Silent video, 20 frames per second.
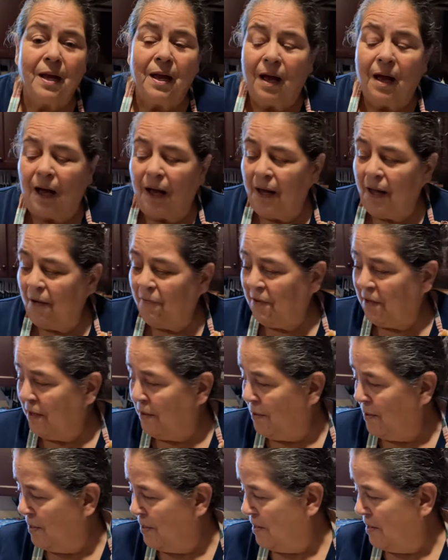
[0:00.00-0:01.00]
I have a
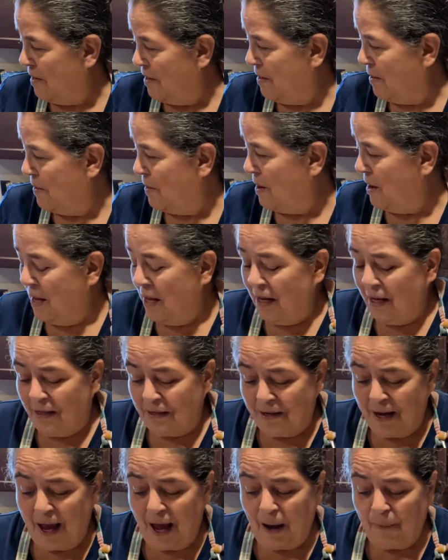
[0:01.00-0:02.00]

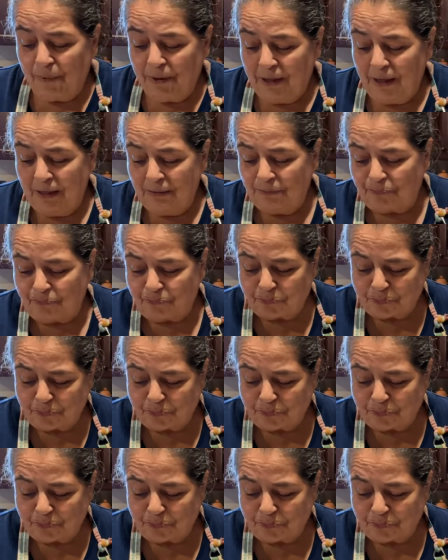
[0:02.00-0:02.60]
tablet,